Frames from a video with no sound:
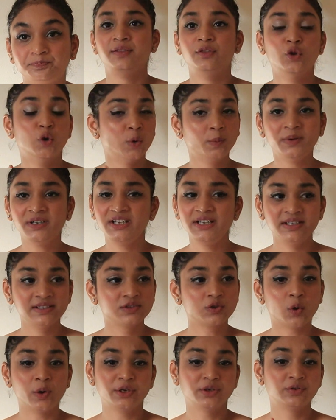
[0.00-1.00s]
Nobody
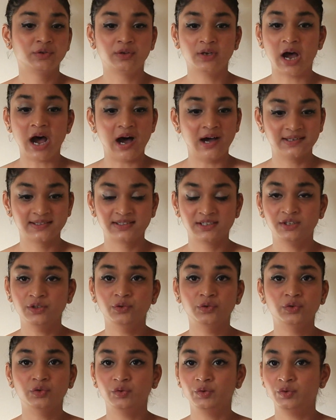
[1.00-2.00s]
is going to ask
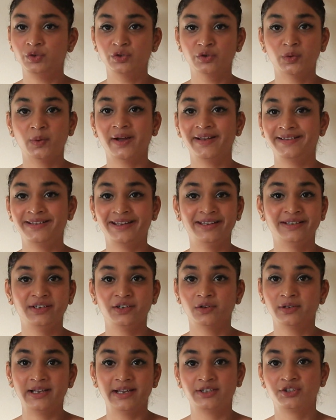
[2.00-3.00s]
you to attend
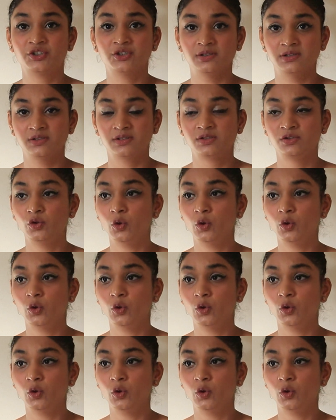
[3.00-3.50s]
your lectures.